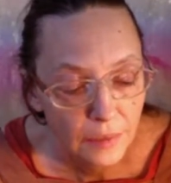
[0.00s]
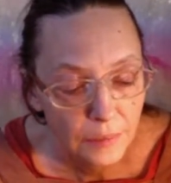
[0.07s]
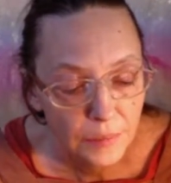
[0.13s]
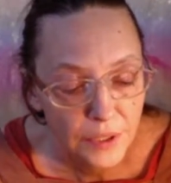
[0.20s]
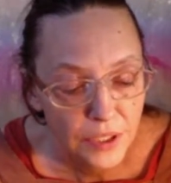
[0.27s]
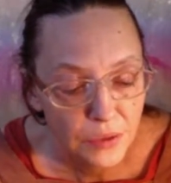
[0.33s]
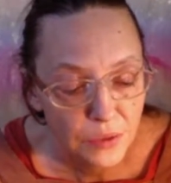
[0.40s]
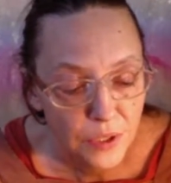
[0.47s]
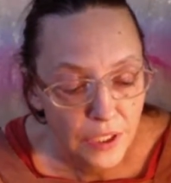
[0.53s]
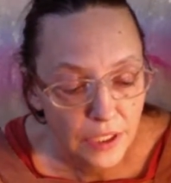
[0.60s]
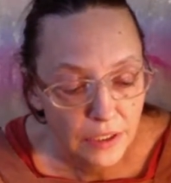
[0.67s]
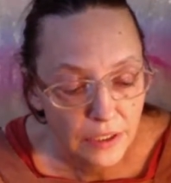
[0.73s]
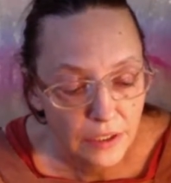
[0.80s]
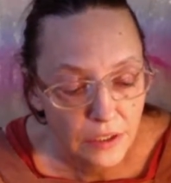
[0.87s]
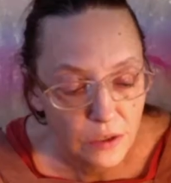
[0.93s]

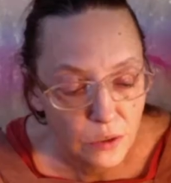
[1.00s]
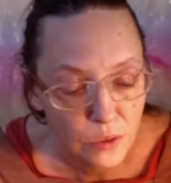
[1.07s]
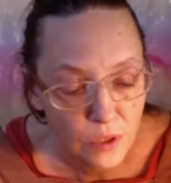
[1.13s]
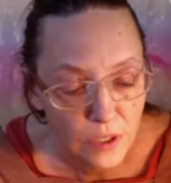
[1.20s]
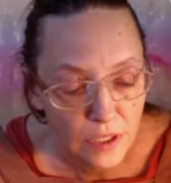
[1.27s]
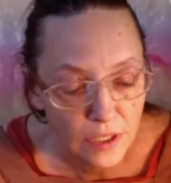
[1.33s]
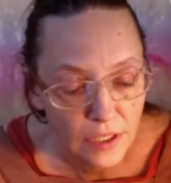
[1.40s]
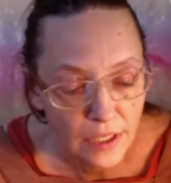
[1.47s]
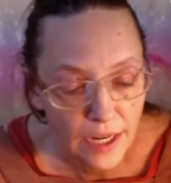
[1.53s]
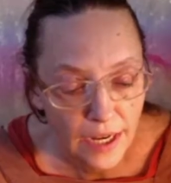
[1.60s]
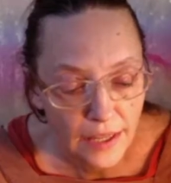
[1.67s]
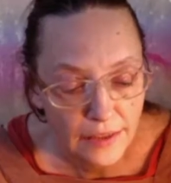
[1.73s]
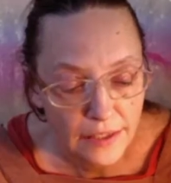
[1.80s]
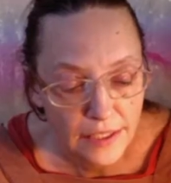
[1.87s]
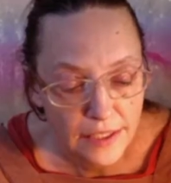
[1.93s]
between the door
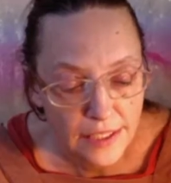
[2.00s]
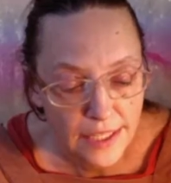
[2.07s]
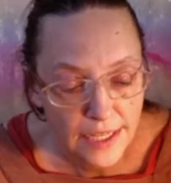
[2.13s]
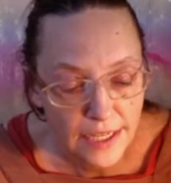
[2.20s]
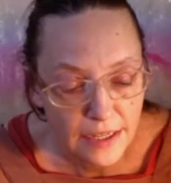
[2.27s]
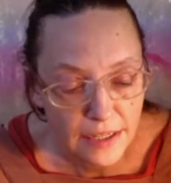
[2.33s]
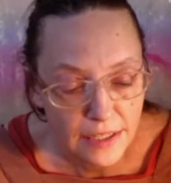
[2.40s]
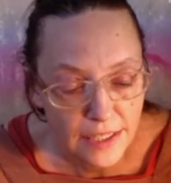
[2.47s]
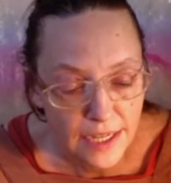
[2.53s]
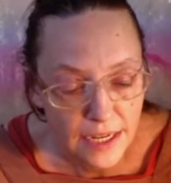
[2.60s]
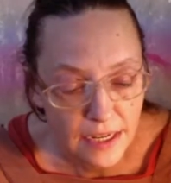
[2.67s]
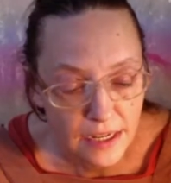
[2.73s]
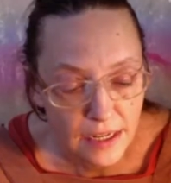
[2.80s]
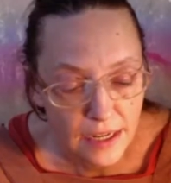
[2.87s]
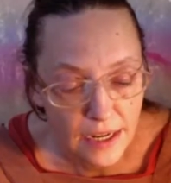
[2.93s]
and the
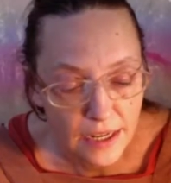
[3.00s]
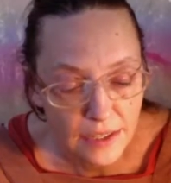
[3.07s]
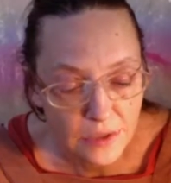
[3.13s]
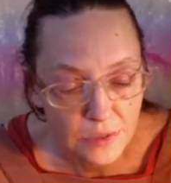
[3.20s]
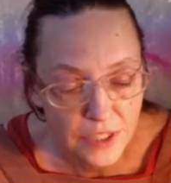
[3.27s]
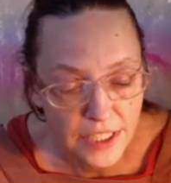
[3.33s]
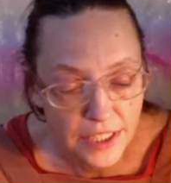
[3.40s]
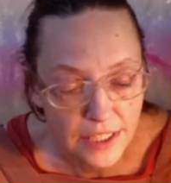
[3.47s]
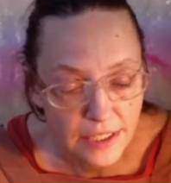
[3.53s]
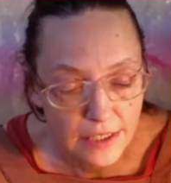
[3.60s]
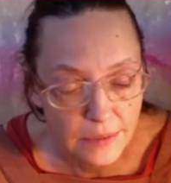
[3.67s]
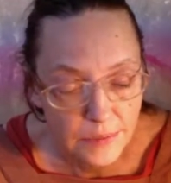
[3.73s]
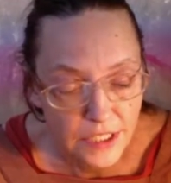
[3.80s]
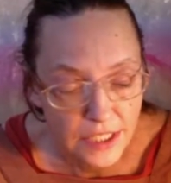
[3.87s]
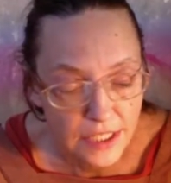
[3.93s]
sill as we see
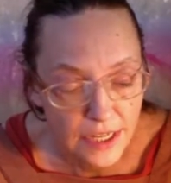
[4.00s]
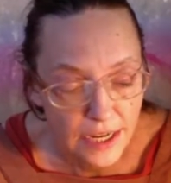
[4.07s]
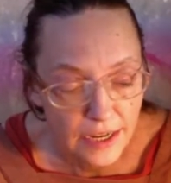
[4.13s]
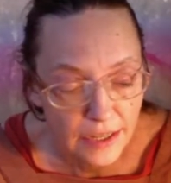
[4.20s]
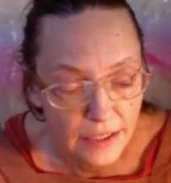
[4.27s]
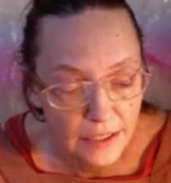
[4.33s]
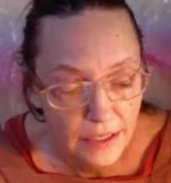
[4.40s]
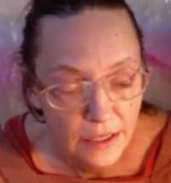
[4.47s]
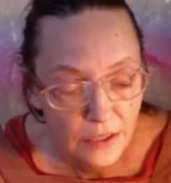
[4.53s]
them today.